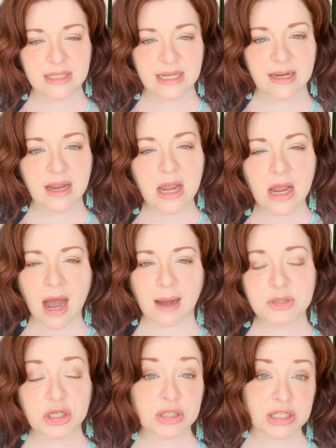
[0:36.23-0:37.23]
and I'm
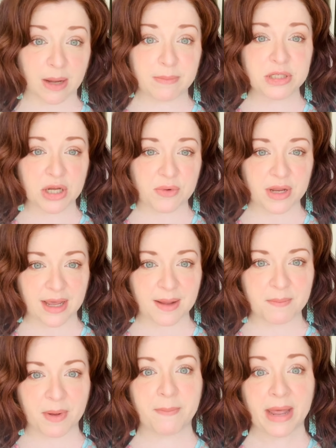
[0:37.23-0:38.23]
sure some don't
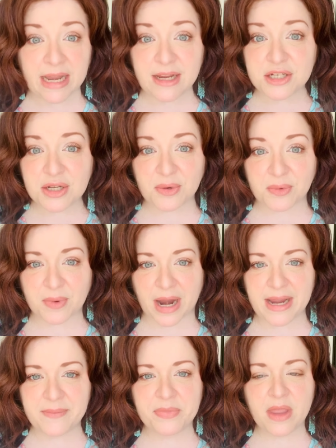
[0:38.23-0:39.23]
hit, but many do, right?